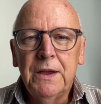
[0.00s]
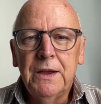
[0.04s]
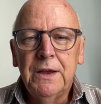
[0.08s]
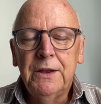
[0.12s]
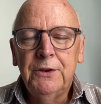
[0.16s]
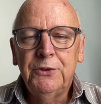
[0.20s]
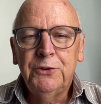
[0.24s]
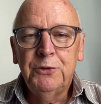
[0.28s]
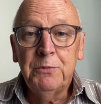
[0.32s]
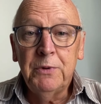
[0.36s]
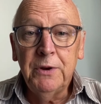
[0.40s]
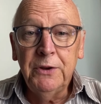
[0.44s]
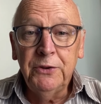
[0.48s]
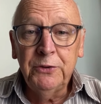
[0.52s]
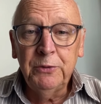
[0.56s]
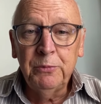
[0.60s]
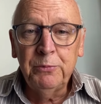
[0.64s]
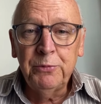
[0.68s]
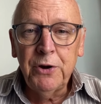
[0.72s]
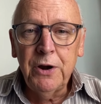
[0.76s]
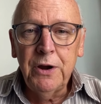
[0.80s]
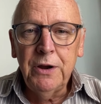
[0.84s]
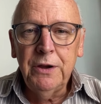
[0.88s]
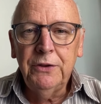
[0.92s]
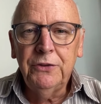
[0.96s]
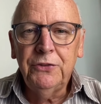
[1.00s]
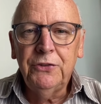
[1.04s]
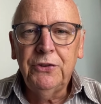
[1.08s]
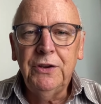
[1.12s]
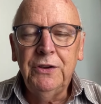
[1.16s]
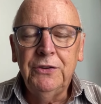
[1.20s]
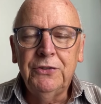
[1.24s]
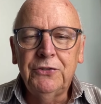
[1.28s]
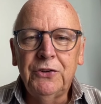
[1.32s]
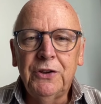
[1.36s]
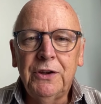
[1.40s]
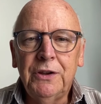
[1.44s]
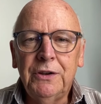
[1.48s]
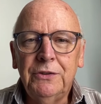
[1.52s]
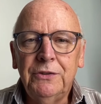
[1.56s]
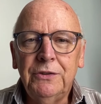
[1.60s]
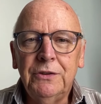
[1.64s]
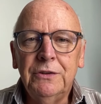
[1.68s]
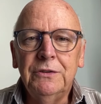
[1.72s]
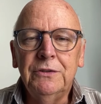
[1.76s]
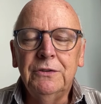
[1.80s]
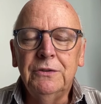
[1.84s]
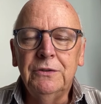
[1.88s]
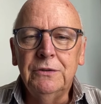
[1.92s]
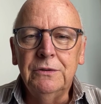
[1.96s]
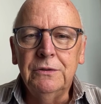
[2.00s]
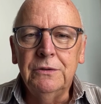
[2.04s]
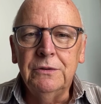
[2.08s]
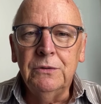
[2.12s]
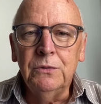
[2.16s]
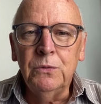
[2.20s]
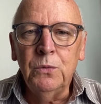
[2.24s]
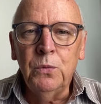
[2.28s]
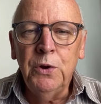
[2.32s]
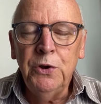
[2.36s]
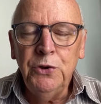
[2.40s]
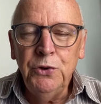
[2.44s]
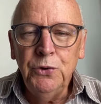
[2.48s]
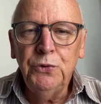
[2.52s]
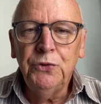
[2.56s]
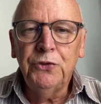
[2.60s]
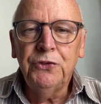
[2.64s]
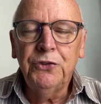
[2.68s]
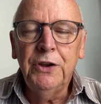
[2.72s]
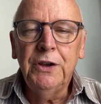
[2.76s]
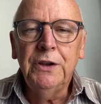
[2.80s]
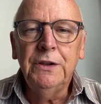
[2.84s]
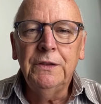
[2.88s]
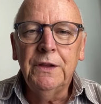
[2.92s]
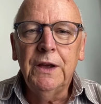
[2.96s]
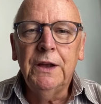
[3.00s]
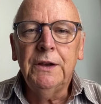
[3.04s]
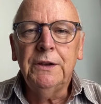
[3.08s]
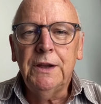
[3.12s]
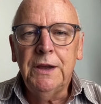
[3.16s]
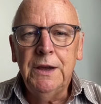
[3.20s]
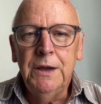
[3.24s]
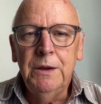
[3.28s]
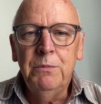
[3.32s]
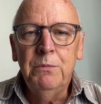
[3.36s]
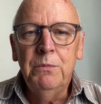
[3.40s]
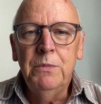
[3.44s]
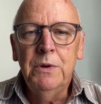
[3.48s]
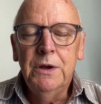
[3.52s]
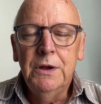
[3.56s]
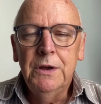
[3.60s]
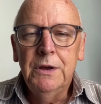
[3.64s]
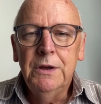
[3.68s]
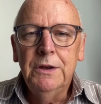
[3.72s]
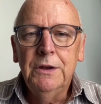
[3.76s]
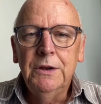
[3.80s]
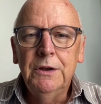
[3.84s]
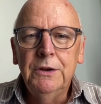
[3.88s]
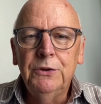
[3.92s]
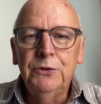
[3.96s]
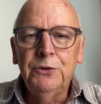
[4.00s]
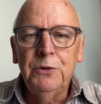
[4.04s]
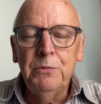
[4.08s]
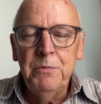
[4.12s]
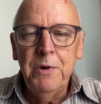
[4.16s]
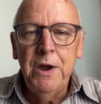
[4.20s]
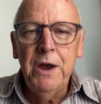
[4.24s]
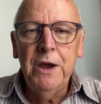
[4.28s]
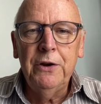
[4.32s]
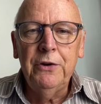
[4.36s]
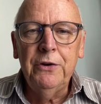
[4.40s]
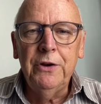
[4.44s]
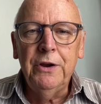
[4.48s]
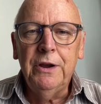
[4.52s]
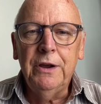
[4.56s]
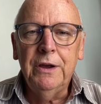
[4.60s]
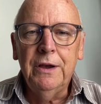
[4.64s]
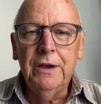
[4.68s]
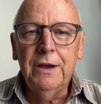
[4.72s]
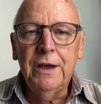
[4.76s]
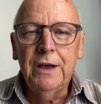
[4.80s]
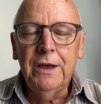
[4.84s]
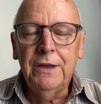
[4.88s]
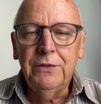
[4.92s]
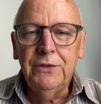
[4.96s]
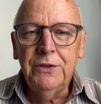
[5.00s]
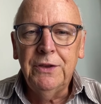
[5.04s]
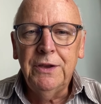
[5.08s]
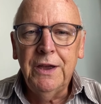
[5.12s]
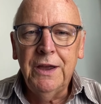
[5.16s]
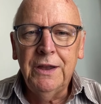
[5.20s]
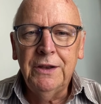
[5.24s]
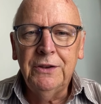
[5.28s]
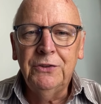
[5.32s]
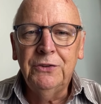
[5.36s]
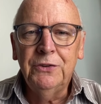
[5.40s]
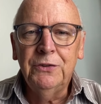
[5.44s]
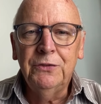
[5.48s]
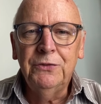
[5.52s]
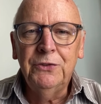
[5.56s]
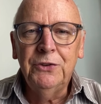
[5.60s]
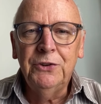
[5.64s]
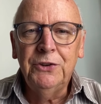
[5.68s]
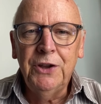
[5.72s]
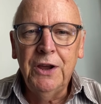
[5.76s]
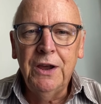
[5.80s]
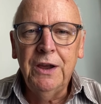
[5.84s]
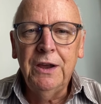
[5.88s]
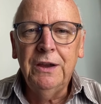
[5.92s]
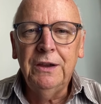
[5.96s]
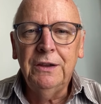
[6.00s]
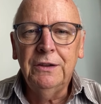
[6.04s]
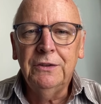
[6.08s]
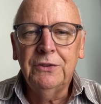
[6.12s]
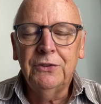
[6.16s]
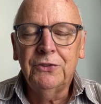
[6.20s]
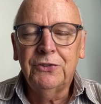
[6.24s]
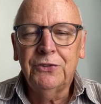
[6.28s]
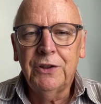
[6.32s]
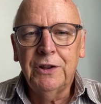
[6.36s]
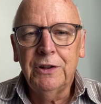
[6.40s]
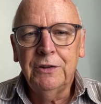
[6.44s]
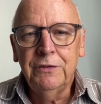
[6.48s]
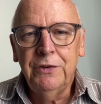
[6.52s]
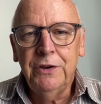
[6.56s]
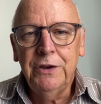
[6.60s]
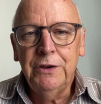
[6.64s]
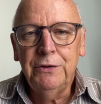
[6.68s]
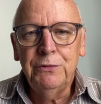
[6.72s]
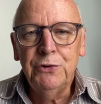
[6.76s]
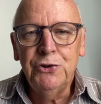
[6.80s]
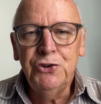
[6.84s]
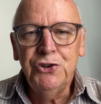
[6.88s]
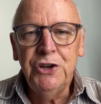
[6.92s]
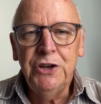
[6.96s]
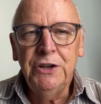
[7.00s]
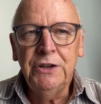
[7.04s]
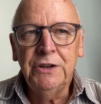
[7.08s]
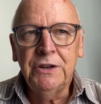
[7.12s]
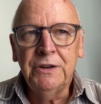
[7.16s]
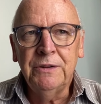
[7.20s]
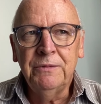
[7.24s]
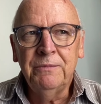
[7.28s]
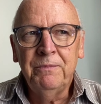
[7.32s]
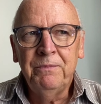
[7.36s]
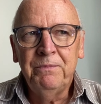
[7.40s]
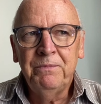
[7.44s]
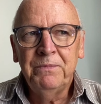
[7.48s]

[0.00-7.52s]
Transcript: And to my surprise, he said, "When you sing that hymn to Mary at the end of the day, the Salve Regina."